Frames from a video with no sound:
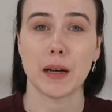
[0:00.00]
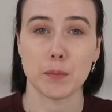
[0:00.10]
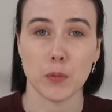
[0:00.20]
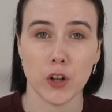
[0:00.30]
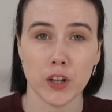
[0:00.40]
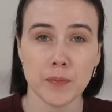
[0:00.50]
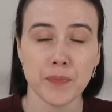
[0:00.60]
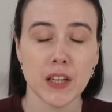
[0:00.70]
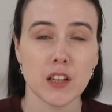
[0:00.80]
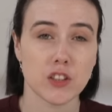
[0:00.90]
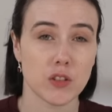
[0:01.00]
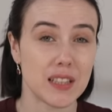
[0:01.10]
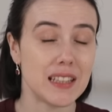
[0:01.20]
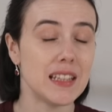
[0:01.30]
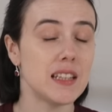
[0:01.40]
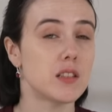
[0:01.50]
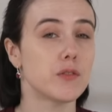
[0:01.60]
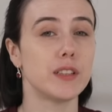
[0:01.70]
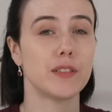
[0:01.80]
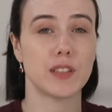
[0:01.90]
battement, so ease
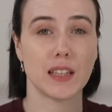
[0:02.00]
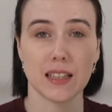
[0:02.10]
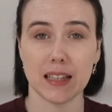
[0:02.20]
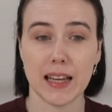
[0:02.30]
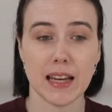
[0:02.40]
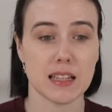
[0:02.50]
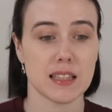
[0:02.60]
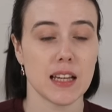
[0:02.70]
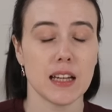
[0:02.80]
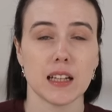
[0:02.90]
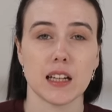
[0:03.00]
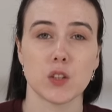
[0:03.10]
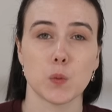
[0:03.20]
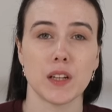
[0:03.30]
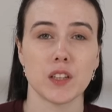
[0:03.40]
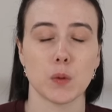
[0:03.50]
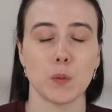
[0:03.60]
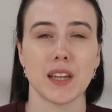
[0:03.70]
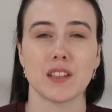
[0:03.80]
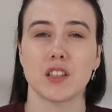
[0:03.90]
of lifting the legs, as well as when
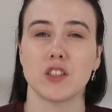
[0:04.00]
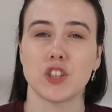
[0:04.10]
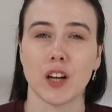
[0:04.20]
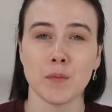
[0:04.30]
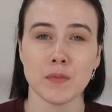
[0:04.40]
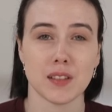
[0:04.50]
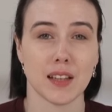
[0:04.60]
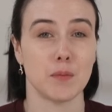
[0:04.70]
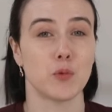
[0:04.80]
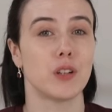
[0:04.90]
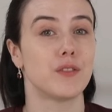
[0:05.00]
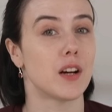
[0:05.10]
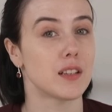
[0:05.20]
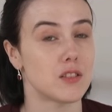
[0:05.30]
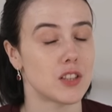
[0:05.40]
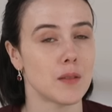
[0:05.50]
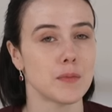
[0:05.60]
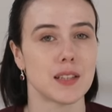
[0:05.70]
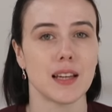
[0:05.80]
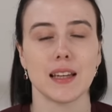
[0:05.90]
we get to jumps and more advanced
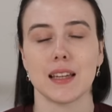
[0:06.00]
jumps,